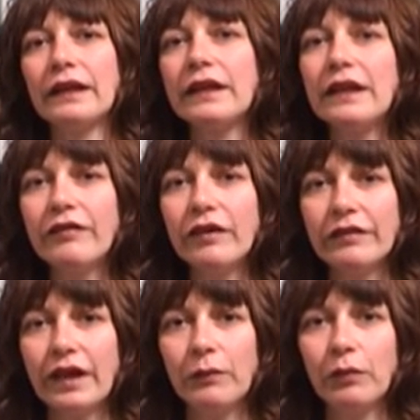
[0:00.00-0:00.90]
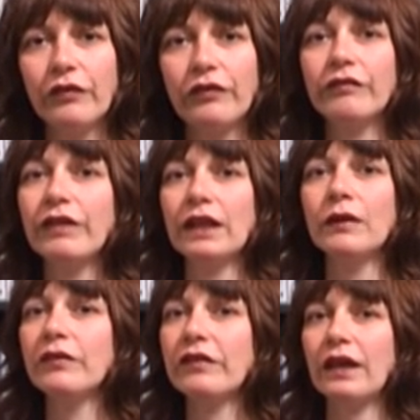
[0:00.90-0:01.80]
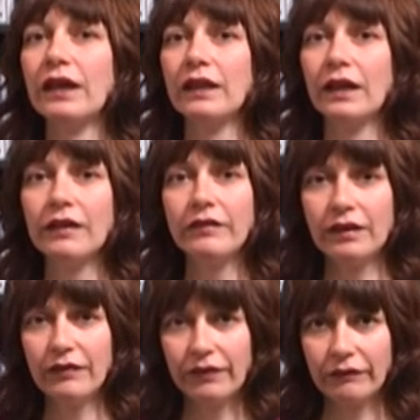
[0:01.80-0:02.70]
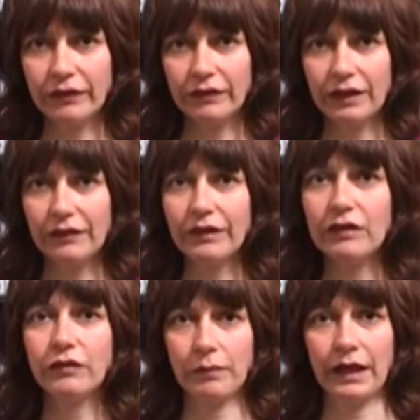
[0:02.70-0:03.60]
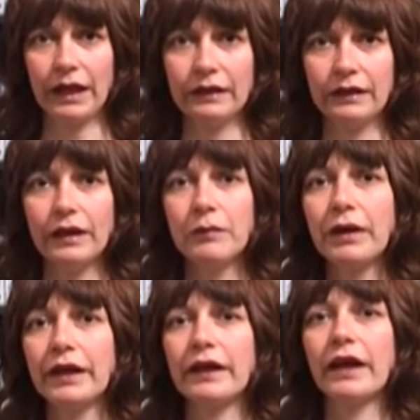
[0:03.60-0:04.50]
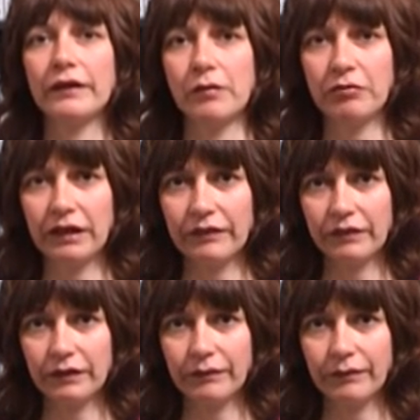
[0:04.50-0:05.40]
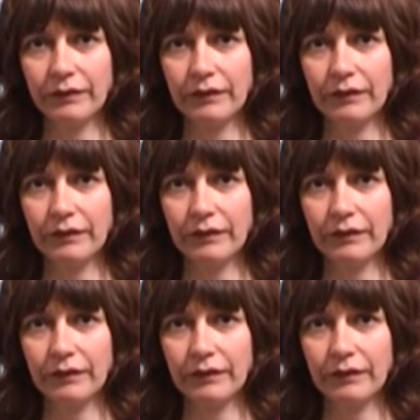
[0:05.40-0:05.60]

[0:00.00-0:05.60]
Kinesiotape was developed in the 1970s in Japan by a chiropractor.